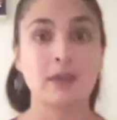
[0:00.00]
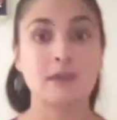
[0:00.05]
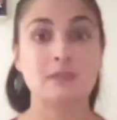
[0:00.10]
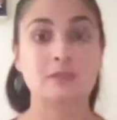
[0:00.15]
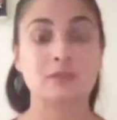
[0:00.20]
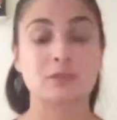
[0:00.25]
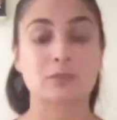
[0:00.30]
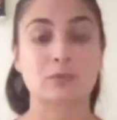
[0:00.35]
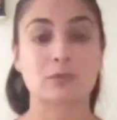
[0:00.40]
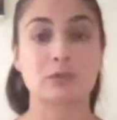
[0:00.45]

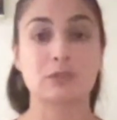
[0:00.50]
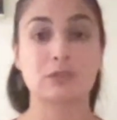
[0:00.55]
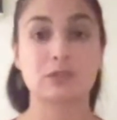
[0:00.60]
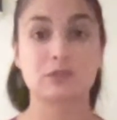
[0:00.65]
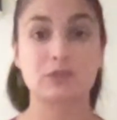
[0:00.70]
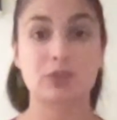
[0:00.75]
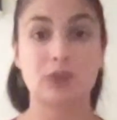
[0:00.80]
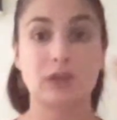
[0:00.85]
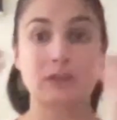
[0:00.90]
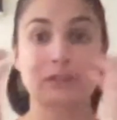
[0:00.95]
So we're going to
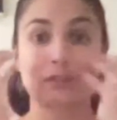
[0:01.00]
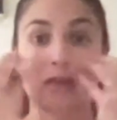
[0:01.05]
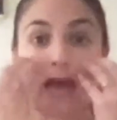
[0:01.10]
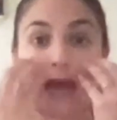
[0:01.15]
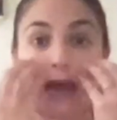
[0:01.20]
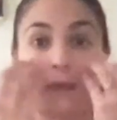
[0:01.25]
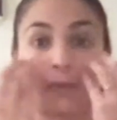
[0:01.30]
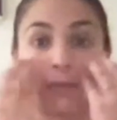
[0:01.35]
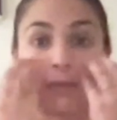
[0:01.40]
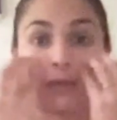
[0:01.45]
start
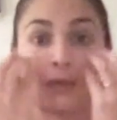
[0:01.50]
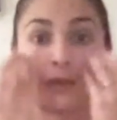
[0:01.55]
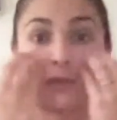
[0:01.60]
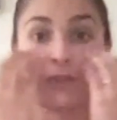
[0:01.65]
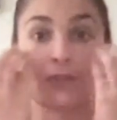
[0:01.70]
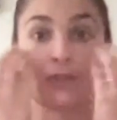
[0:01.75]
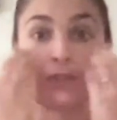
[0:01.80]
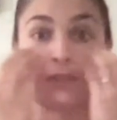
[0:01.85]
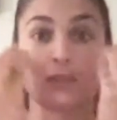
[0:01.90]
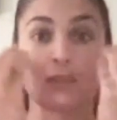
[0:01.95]
tapping
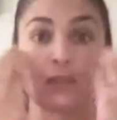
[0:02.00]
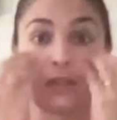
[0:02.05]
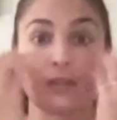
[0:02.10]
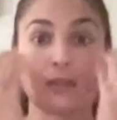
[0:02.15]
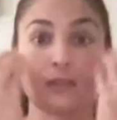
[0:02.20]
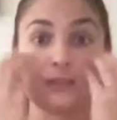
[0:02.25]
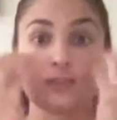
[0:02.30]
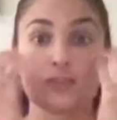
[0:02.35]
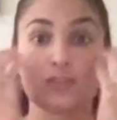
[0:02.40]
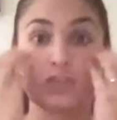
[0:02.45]

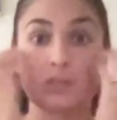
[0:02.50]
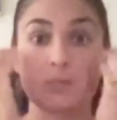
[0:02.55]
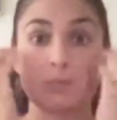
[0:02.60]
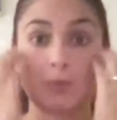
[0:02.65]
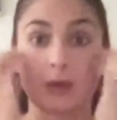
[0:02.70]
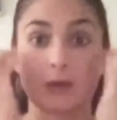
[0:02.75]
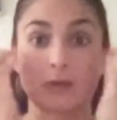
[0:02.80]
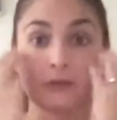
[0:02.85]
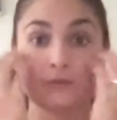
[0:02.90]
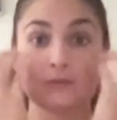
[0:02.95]
the
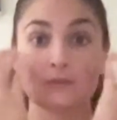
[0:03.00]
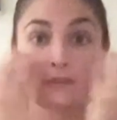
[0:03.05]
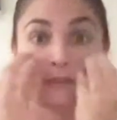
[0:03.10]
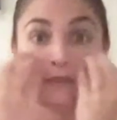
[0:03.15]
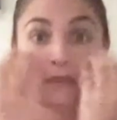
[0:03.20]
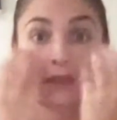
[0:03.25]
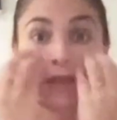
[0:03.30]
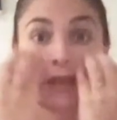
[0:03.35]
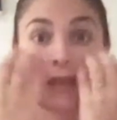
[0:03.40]
cheekbones,